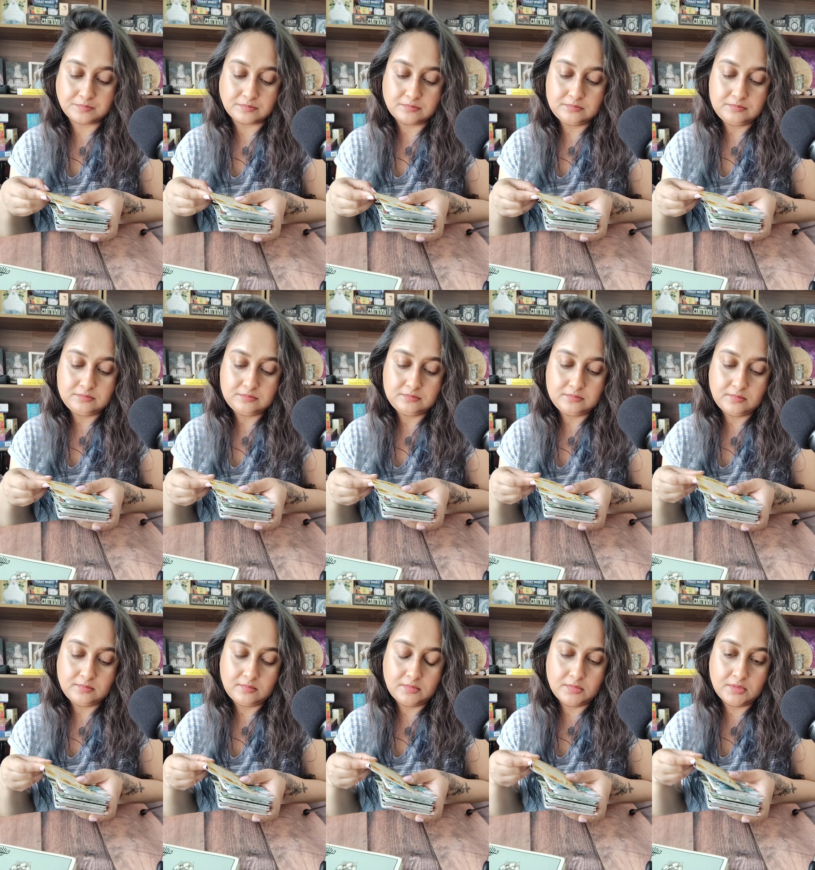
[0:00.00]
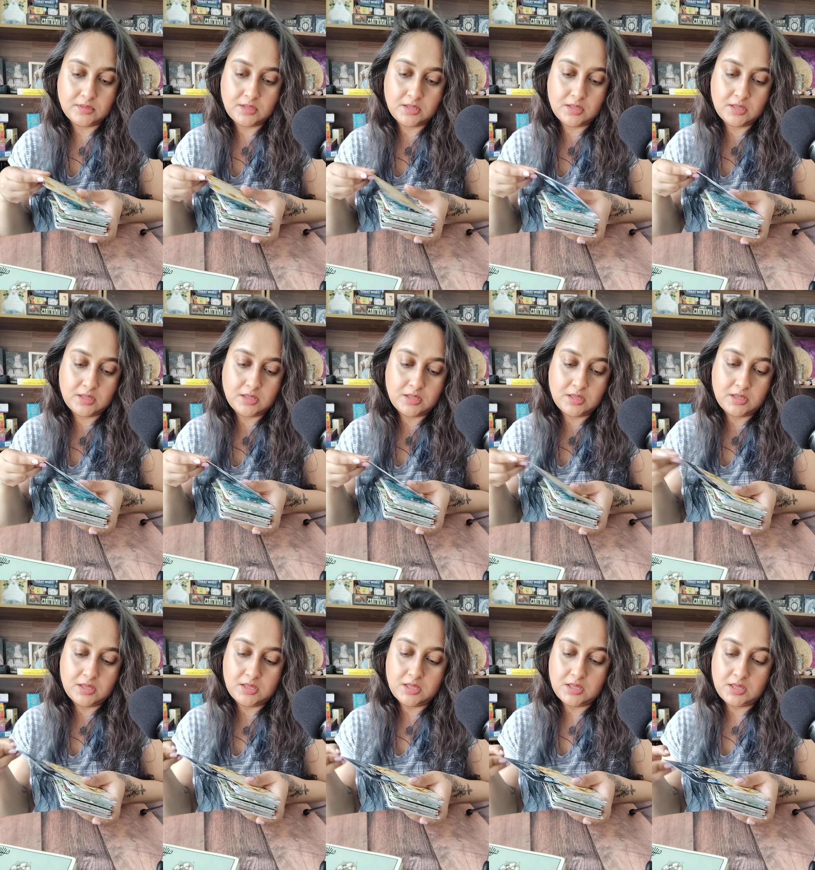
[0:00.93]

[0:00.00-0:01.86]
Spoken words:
No one is speaking in this clip.